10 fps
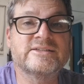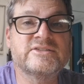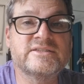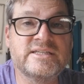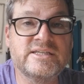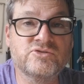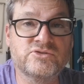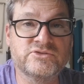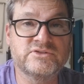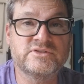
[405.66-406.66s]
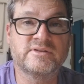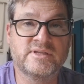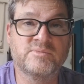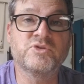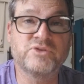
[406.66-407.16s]
steals
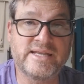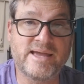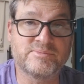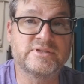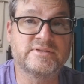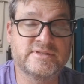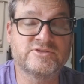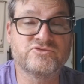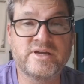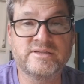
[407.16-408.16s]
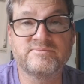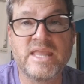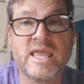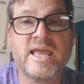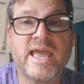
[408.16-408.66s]
the 1,000,000 napkins. That's right.
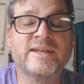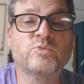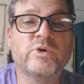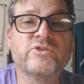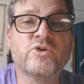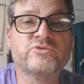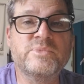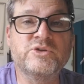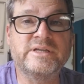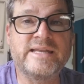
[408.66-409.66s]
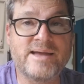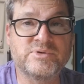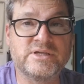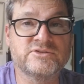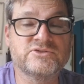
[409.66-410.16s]
And with those 1,000,000
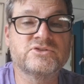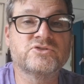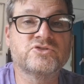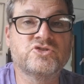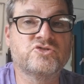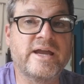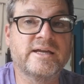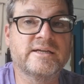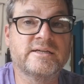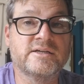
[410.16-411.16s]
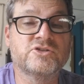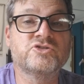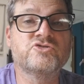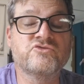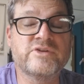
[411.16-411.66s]
napkins, Craig
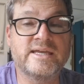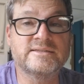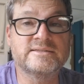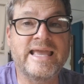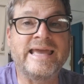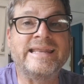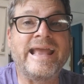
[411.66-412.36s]
creates an